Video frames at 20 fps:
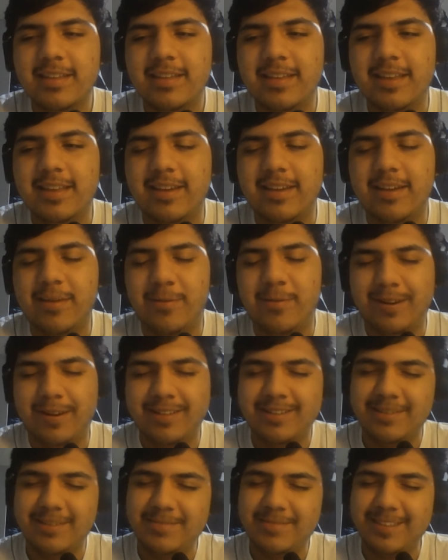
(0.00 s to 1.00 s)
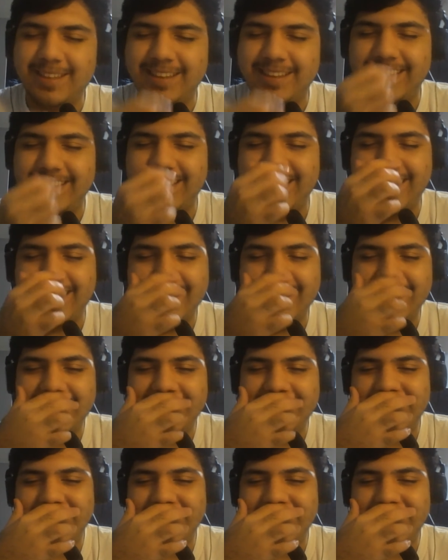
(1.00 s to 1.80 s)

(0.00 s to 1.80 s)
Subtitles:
he walks up to the guy